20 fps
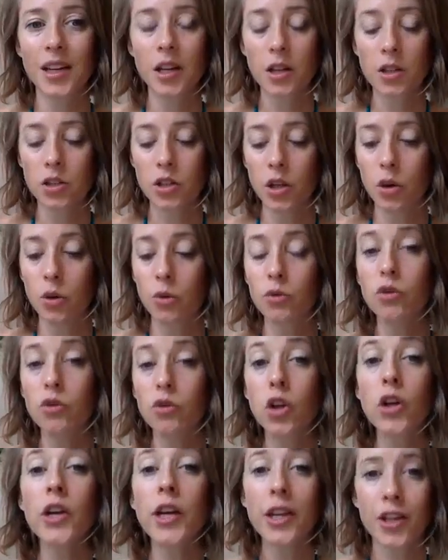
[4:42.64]
So
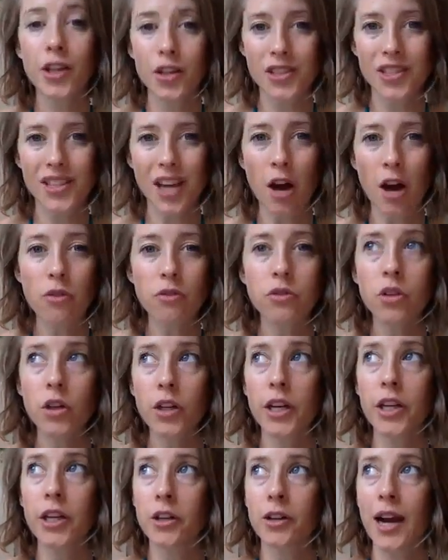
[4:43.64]
look at yourself,
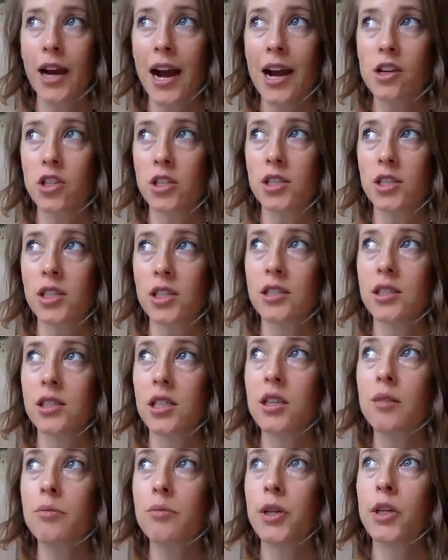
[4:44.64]
look at your actions, and
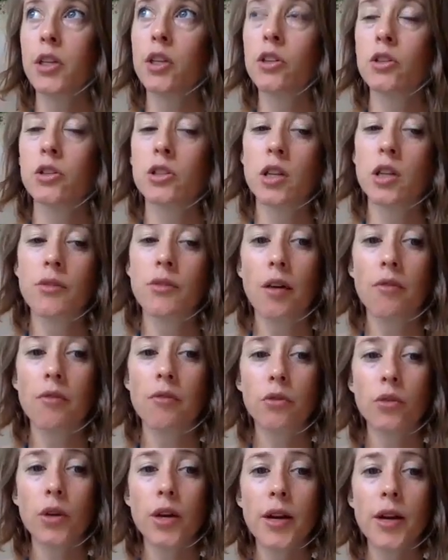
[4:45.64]
instead of beating yourself up
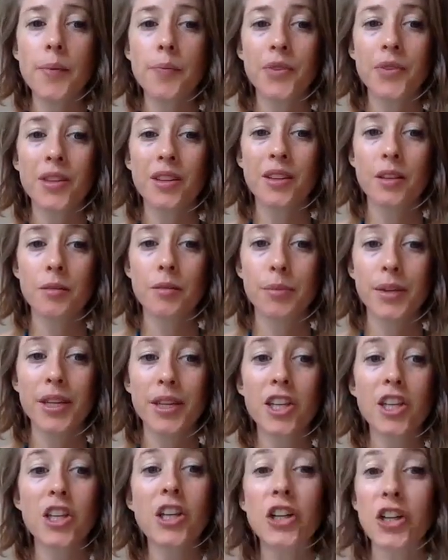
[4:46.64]
for it, be
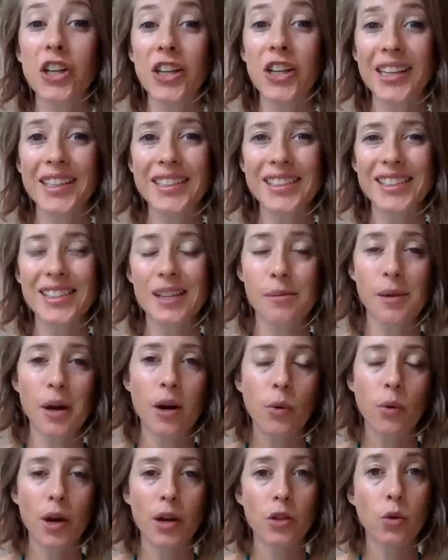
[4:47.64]
curious
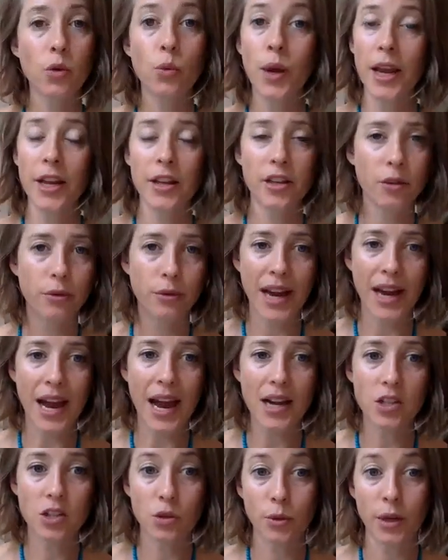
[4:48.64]
about the way you
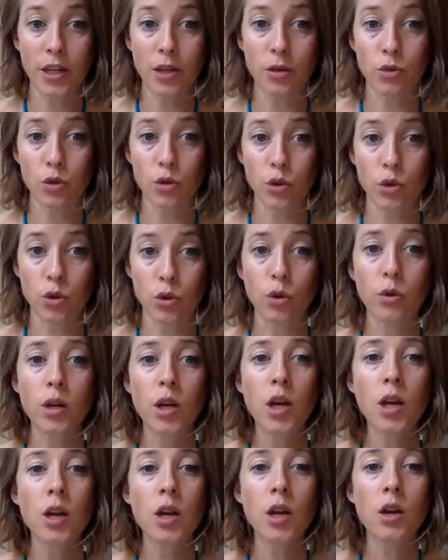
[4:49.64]
react, the way you do.
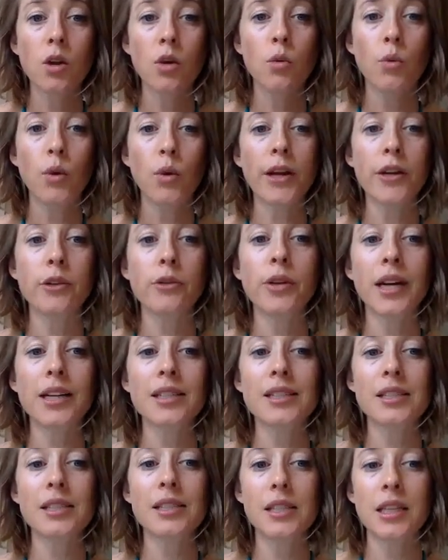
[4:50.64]
Why are you not
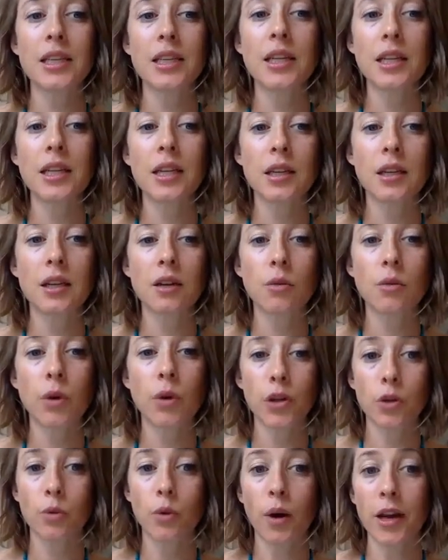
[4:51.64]
seeing what
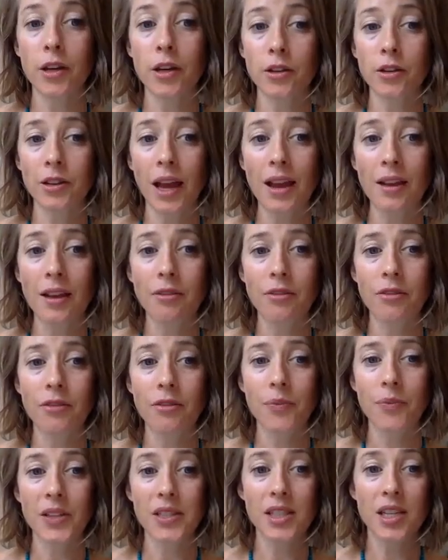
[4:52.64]
you want in your life?
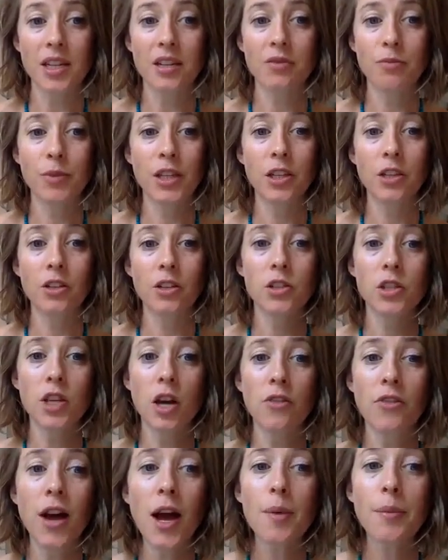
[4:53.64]
Instead of beating
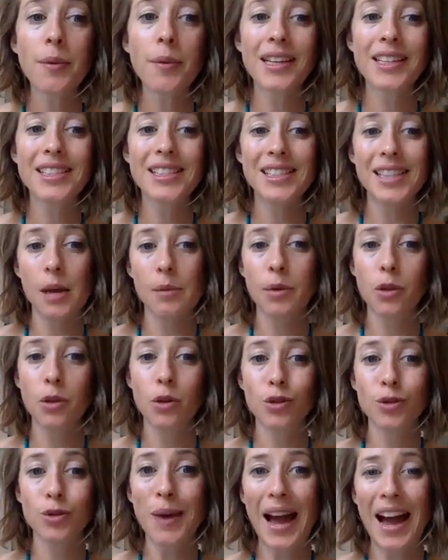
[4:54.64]
yourself up, examine
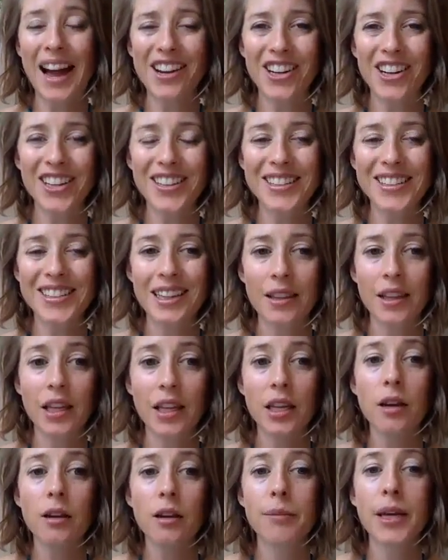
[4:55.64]
those patterns and then
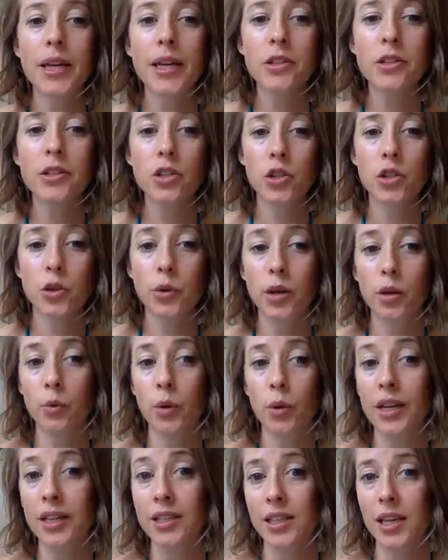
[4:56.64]
commit to doing
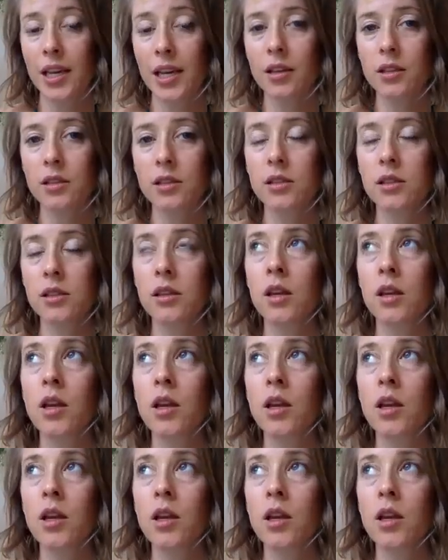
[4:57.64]
what it takes.